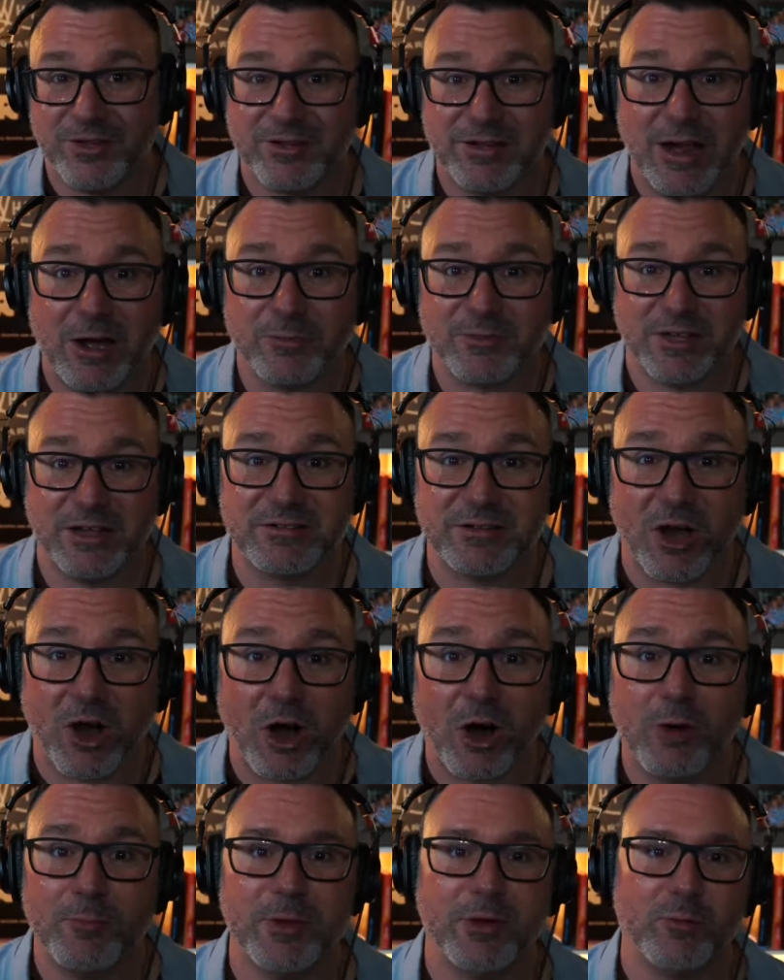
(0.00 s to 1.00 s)
It helps us
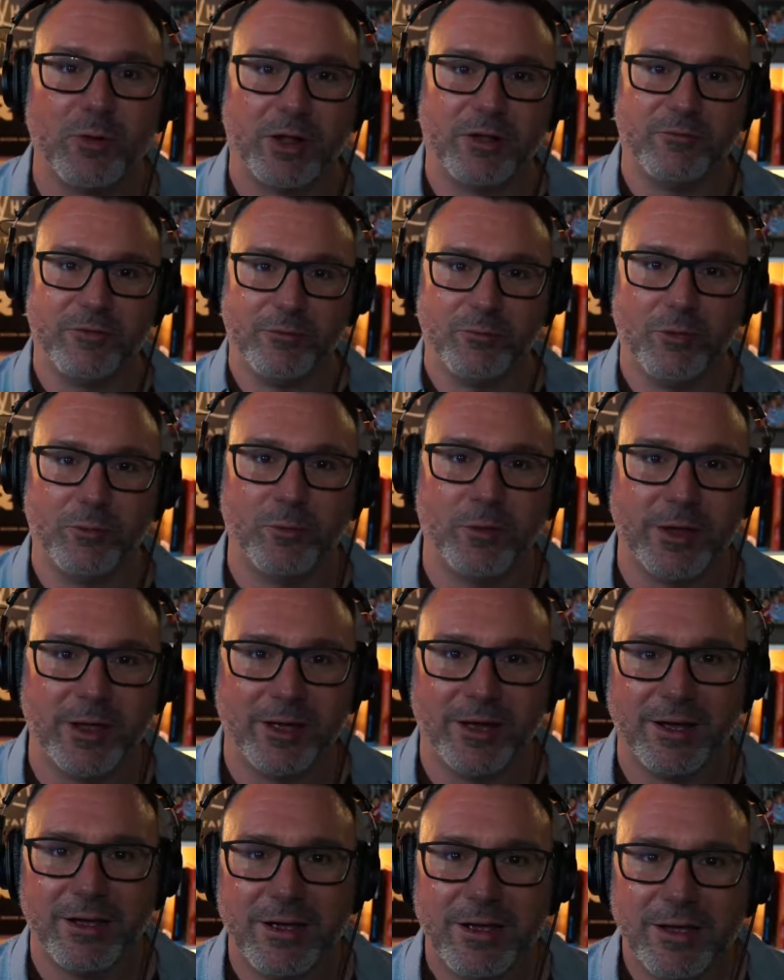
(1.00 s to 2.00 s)
all be relevant when we,
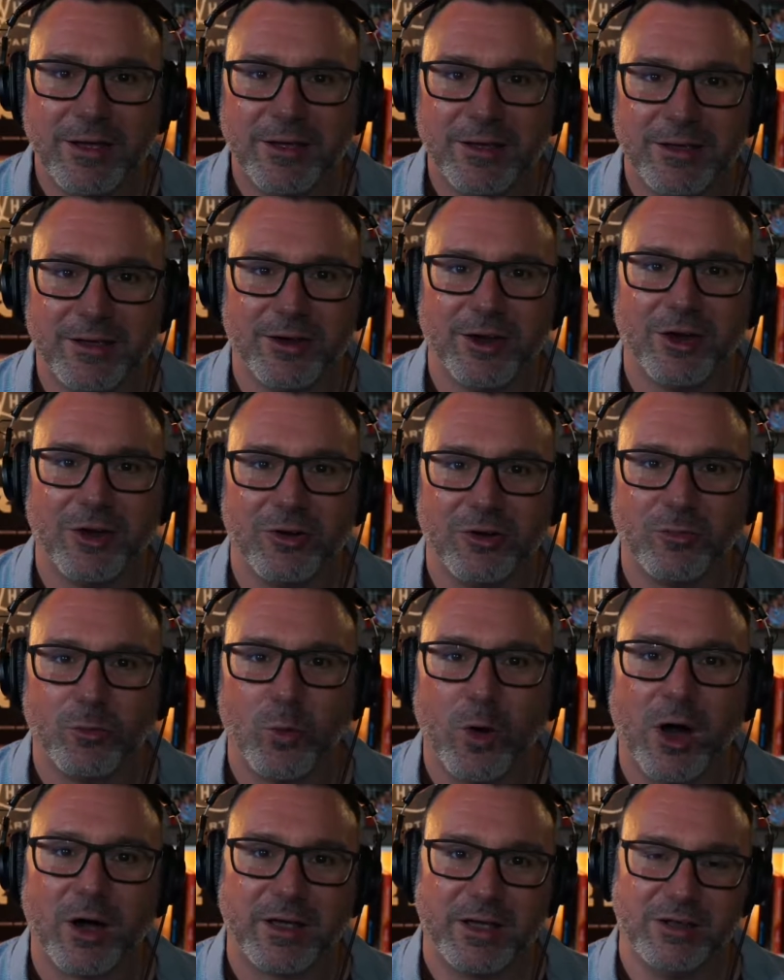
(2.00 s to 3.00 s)

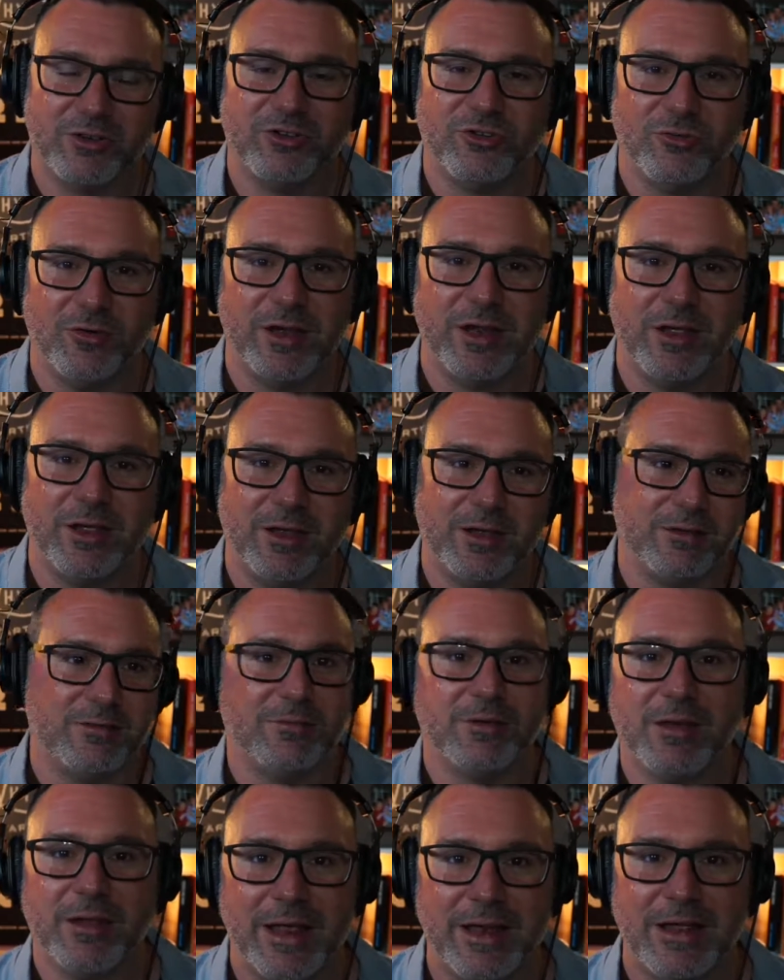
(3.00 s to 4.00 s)
walk into
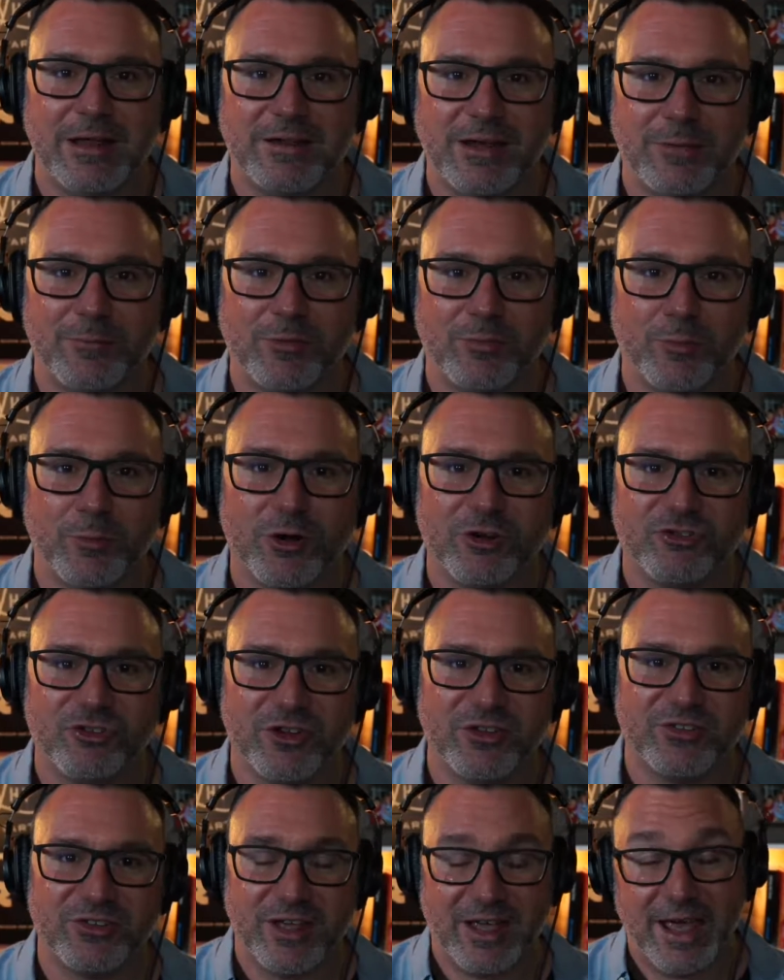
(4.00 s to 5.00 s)
any type of merchant
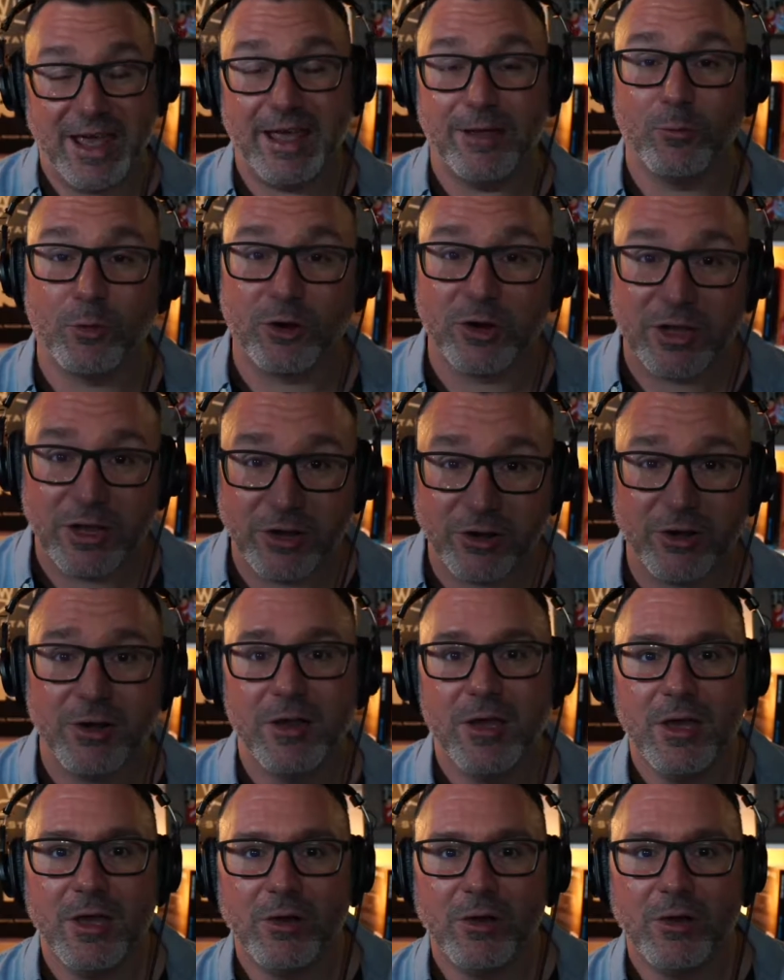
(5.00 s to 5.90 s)
and say, hey, we're here.